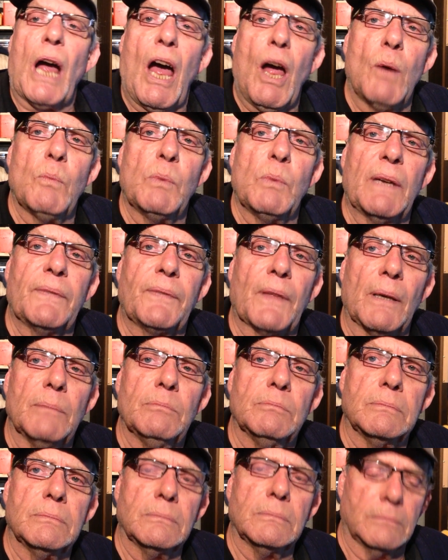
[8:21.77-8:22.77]
home with
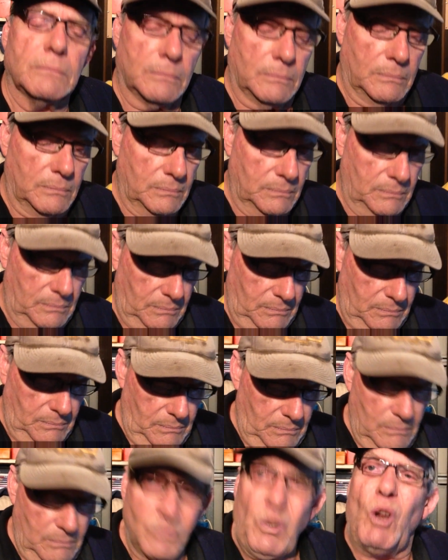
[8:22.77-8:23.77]
them.
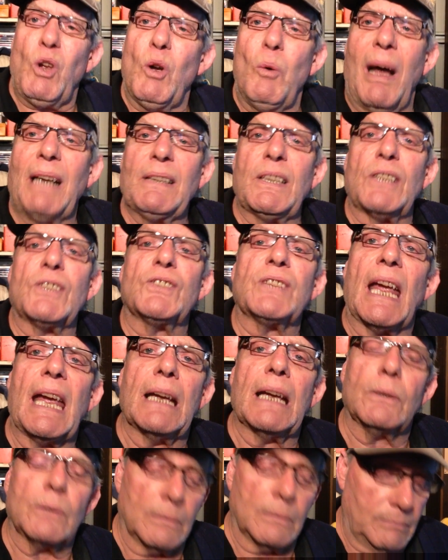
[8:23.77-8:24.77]
Do you
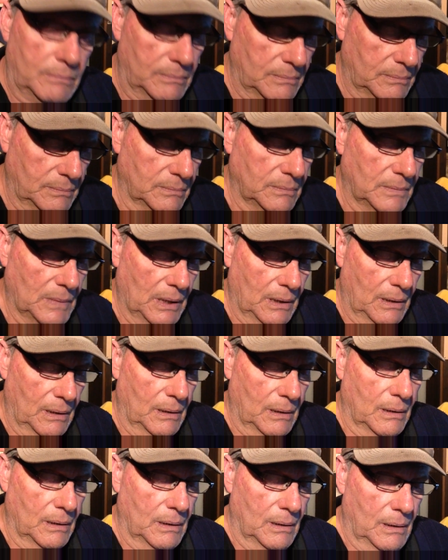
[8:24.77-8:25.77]
understand?
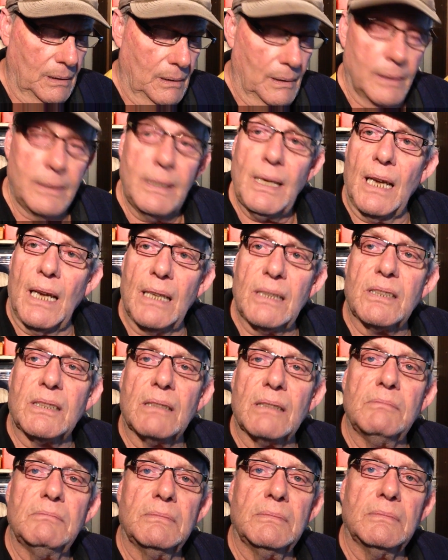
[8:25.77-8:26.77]

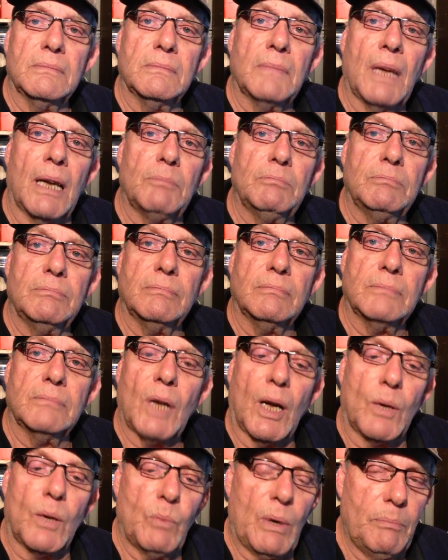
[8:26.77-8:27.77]
Yes, Mum,
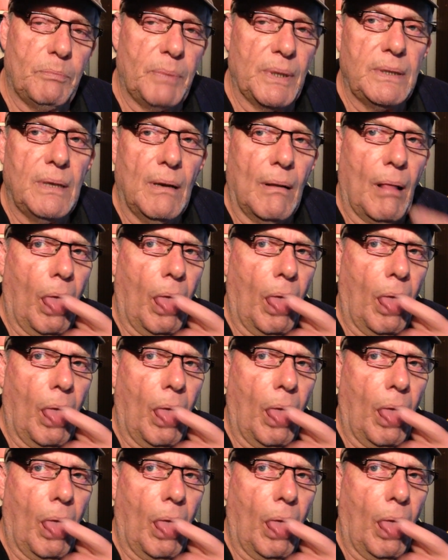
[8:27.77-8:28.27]
I whimpered.